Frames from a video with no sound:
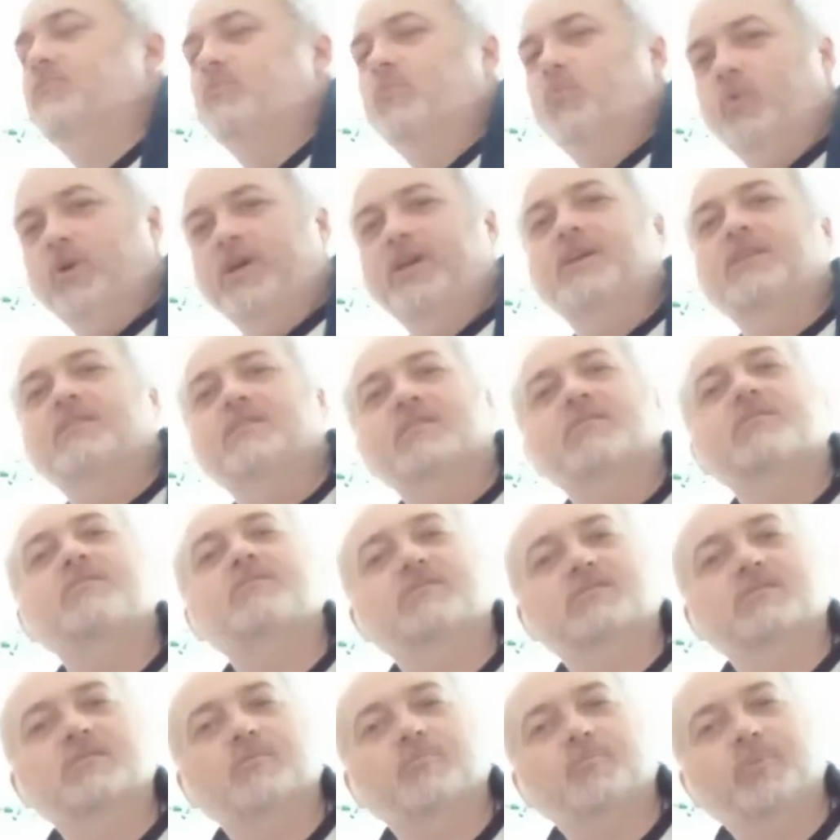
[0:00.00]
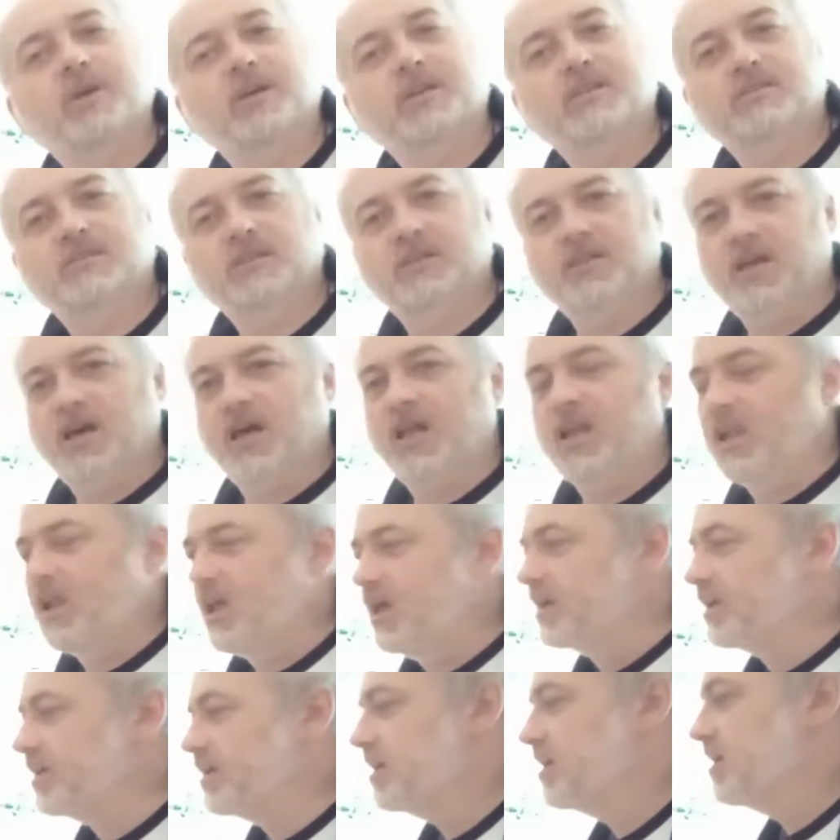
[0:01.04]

weirdness to the picture that I like.